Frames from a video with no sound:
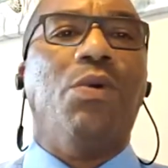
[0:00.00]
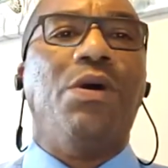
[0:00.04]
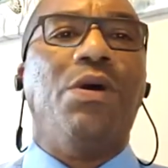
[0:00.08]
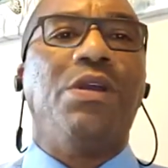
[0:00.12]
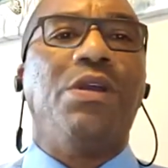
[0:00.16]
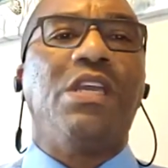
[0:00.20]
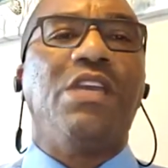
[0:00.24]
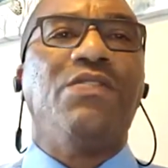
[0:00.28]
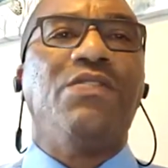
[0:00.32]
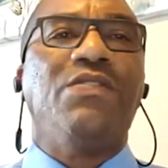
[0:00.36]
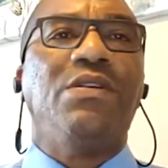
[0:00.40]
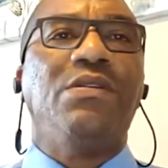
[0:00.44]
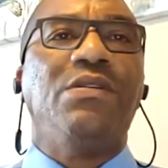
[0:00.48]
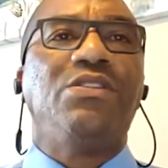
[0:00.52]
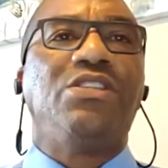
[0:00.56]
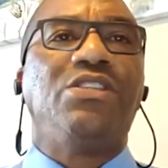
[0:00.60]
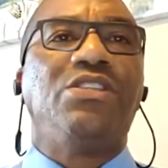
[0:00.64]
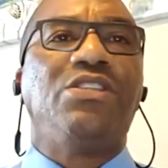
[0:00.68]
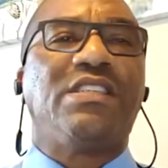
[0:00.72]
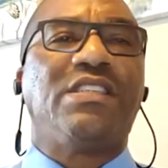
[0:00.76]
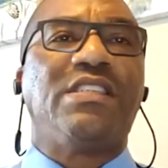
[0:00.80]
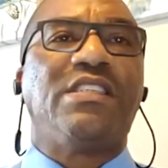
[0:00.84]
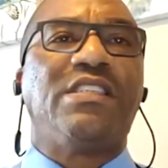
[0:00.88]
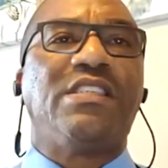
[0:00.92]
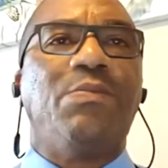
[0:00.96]
even
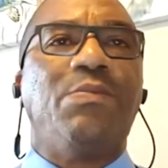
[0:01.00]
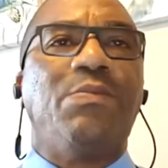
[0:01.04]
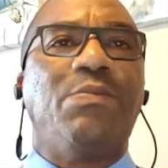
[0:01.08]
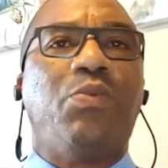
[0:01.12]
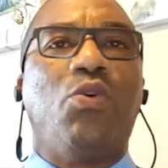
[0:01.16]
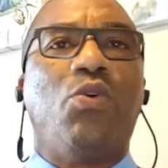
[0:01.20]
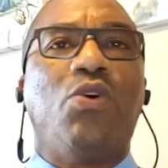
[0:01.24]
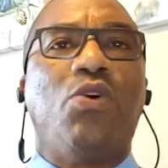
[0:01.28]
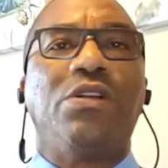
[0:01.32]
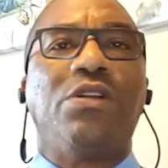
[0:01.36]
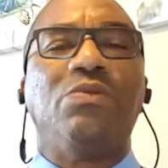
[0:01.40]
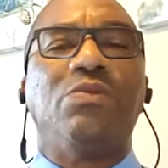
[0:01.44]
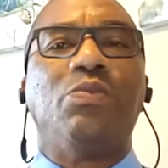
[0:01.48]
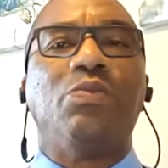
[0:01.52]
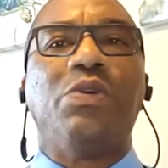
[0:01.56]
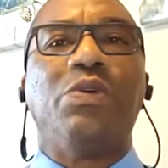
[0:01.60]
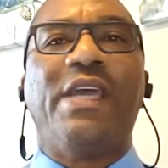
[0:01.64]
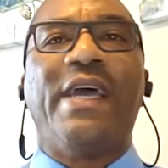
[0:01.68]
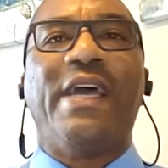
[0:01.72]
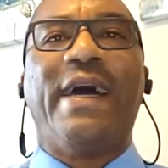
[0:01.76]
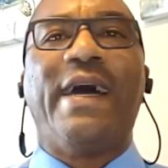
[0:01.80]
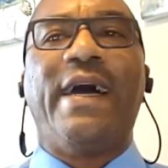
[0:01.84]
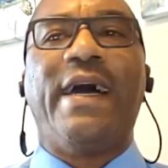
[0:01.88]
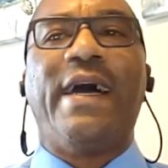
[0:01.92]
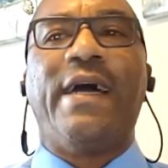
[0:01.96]
just as important, we
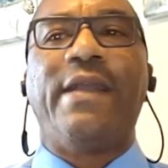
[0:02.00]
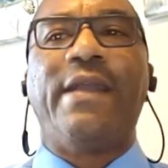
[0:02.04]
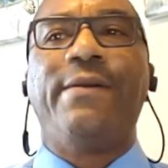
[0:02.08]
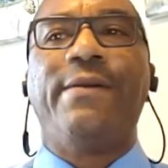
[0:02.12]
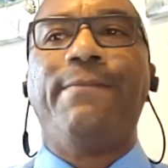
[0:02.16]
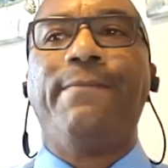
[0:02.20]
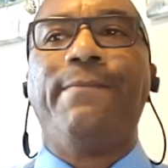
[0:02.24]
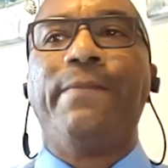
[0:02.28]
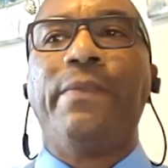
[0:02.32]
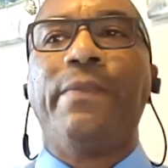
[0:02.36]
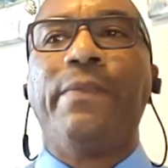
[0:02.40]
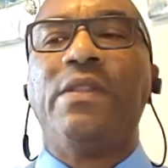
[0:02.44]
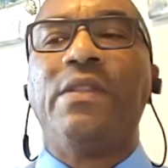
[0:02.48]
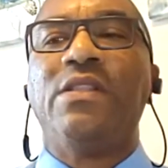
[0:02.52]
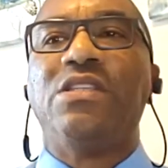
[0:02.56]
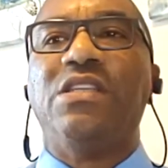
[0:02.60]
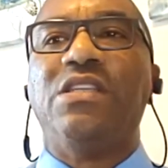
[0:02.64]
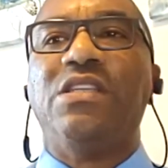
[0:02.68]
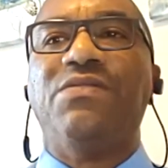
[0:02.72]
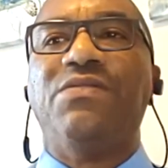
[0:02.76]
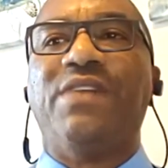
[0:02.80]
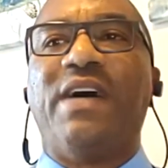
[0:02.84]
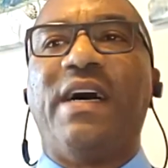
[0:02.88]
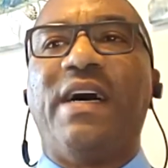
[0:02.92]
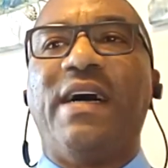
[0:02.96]
had to
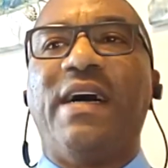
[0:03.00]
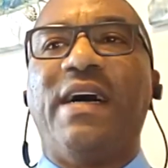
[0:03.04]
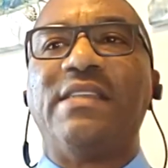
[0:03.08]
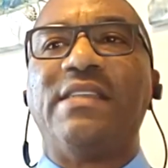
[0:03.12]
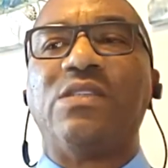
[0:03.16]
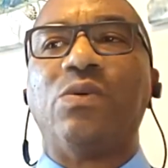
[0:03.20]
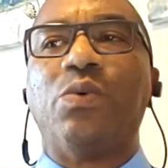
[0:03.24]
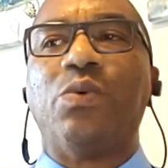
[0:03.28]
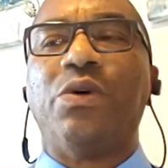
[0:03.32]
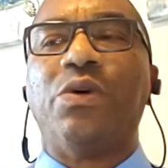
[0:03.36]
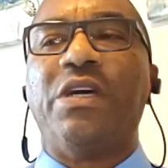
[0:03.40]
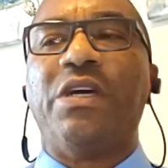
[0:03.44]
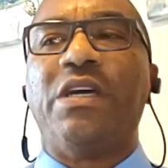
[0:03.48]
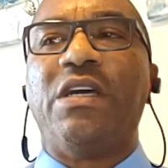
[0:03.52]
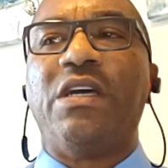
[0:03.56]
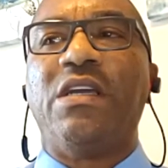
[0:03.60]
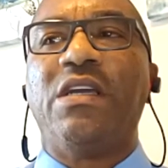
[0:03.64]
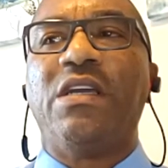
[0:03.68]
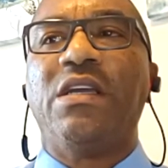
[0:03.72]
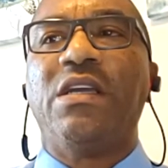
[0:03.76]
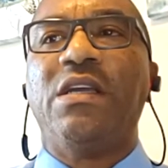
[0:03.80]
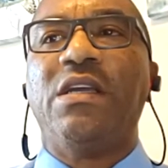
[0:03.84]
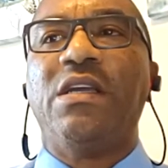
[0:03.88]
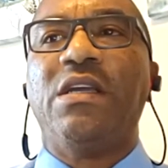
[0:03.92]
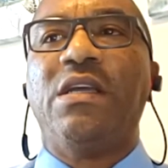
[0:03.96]
devise a way,
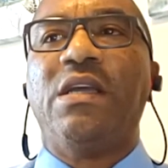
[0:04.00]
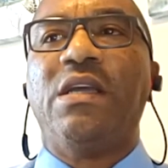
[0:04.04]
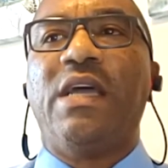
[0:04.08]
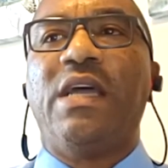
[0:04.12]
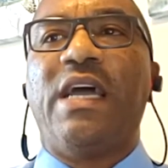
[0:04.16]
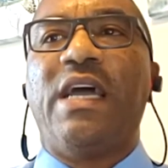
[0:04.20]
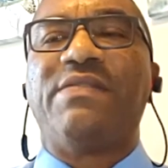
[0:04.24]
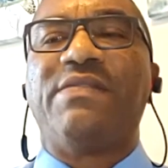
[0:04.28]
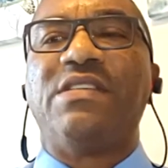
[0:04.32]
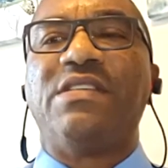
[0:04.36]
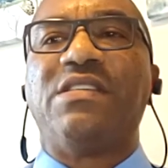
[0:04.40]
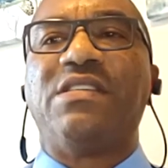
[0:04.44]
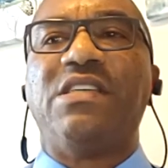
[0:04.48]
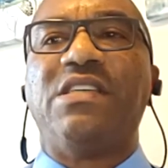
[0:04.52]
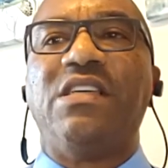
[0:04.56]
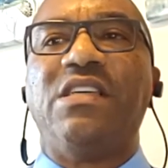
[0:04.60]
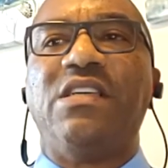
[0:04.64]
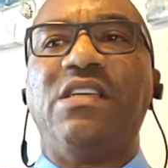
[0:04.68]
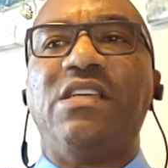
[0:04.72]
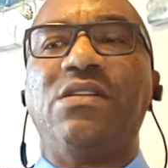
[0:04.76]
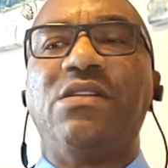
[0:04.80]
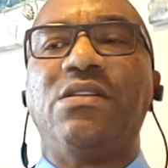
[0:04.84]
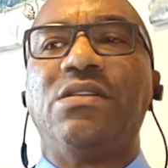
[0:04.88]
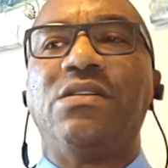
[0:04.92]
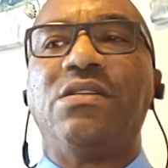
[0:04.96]
after
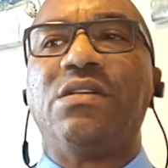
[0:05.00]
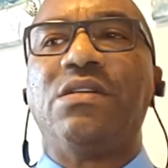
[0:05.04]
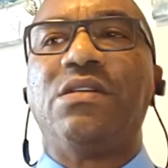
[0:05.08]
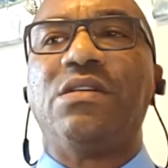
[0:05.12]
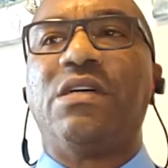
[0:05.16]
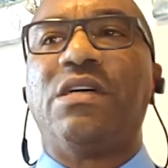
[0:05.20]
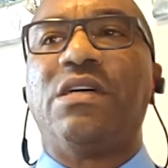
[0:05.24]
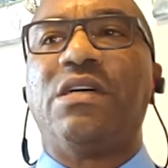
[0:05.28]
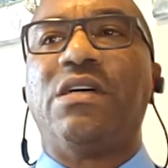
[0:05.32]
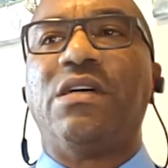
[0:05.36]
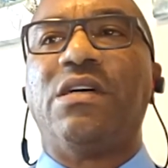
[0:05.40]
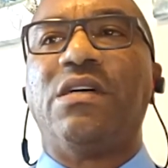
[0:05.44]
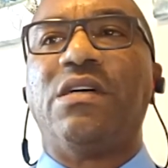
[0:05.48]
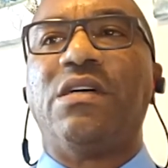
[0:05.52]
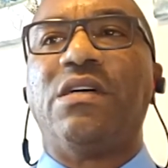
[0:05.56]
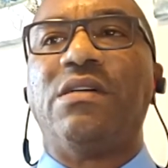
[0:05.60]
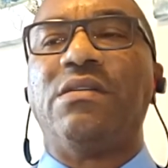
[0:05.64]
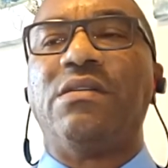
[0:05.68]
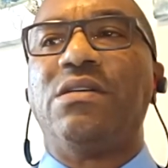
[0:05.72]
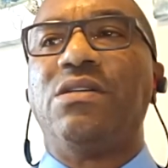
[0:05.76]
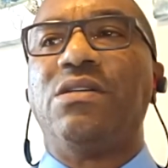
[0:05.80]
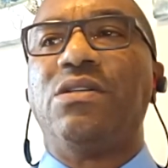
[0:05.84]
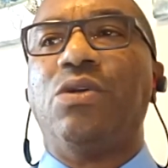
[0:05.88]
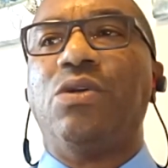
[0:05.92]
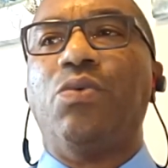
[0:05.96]
seeing the
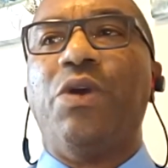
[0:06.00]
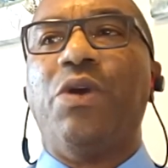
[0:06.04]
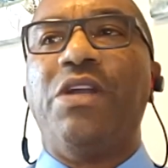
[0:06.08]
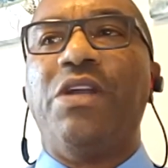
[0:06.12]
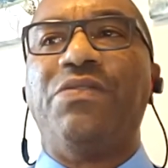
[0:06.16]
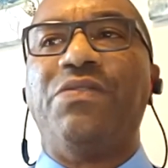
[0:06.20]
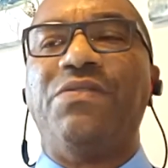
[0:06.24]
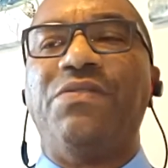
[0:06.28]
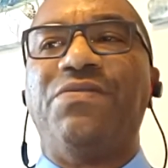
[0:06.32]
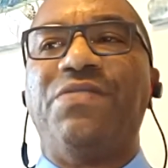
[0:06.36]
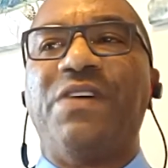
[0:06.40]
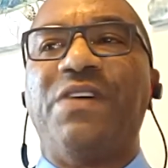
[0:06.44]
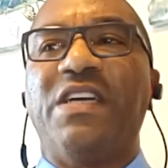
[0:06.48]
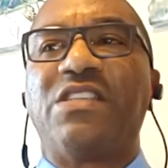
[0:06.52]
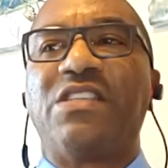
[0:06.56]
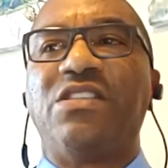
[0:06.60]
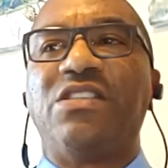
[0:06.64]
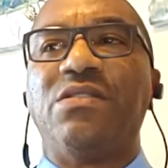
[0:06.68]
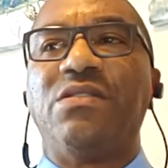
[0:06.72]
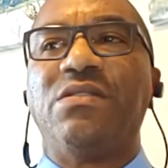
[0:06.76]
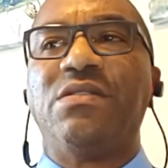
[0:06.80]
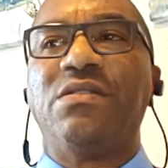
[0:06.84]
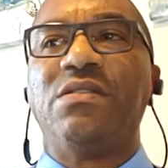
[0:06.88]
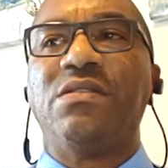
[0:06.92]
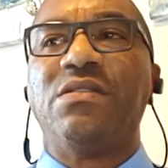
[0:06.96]
rate of
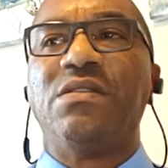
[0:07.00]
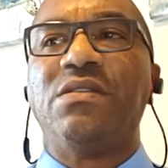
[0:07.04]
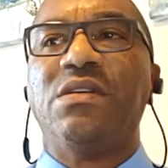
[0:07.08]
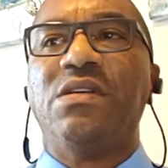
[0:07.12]
infections